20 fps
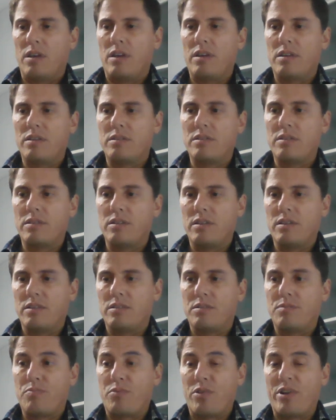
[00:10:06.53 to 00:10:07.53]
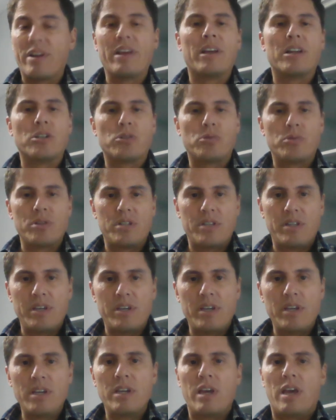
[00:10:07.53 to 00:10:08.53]
is pretty
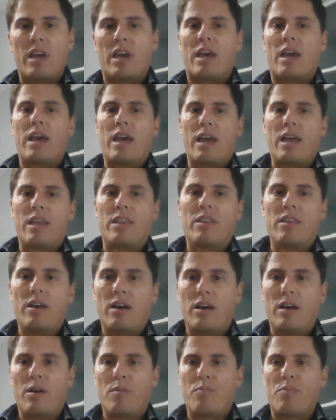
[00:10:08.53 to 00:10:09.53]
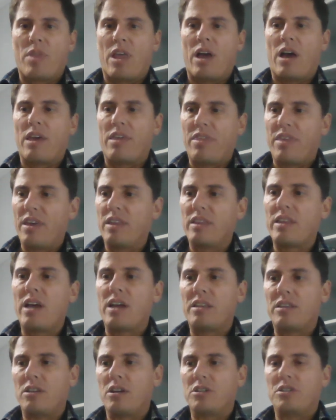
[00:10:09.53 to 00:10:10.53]
interesting, and I think
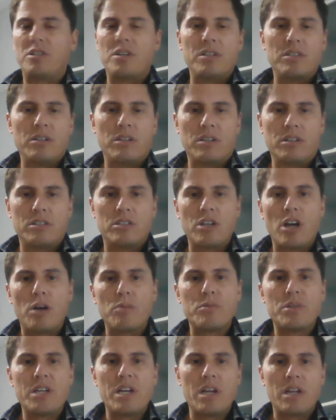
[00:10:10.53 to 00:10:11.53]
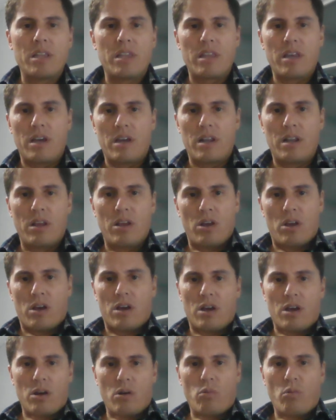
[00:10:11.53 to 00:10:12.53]
that touches on a subject that
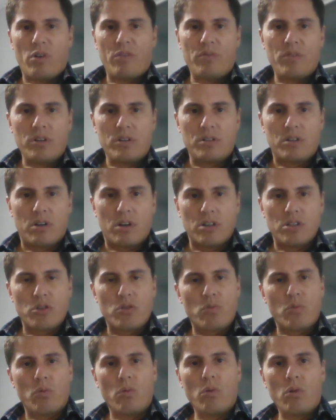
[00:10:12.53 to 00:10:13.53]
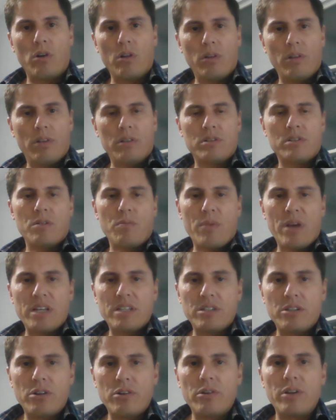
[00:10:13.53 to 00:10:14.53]
we've discussed through all of the
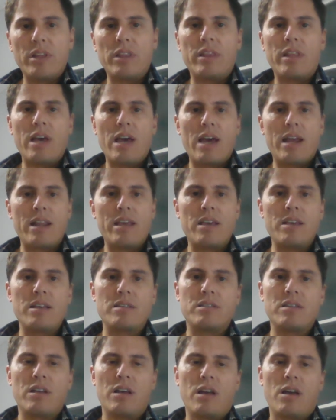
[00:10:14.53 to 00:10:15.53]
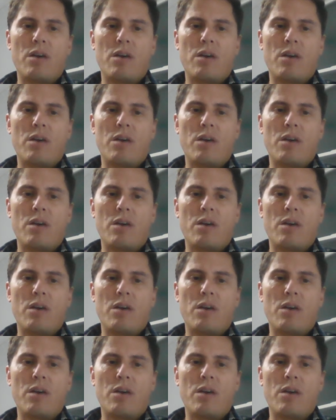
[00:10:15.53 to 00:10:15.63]
semester, and that is